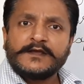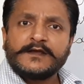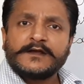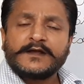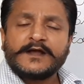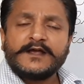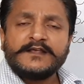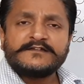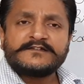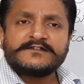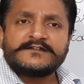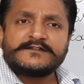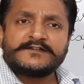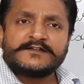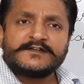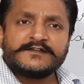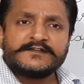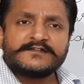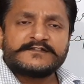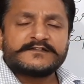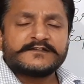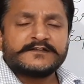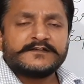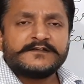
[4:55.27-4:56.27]
Guys,
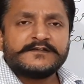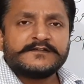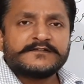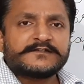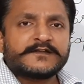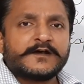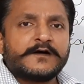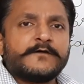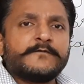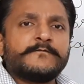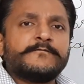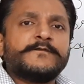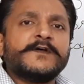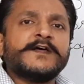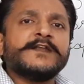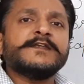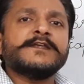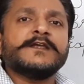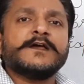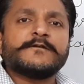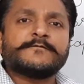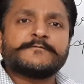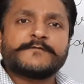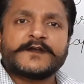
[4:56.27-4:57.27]
this is a
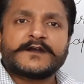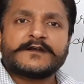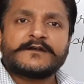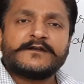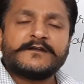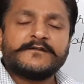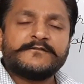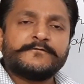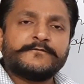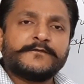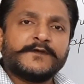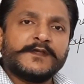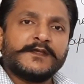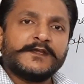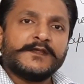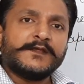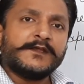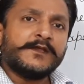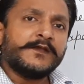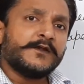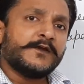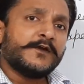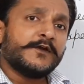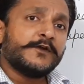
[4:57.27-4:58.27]
very effective
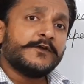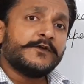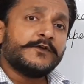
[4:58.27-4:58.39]
way